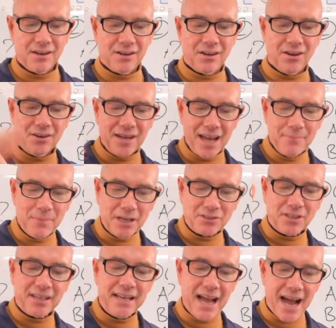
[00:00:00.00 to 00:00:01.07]
Okay,
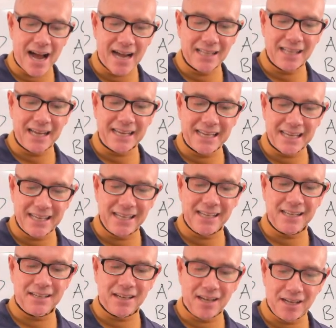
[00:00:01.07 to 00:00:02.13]
Matza, yeah, I like
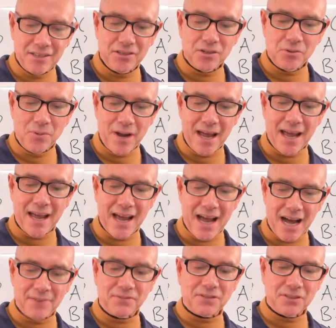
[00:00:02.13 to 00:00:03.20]
getting underway
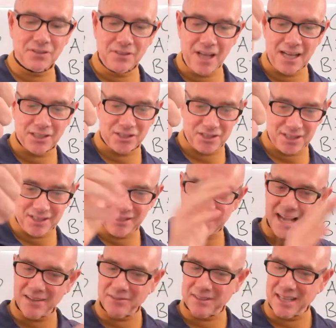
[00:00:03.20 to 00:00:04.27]
after lunch.
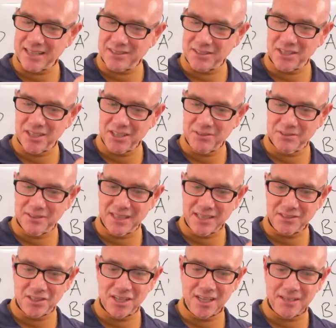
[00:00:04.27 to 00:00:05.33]
That, that's good,
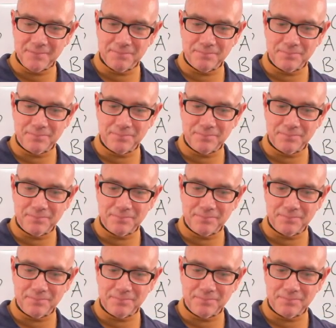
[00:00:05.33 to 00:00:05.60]
that's good.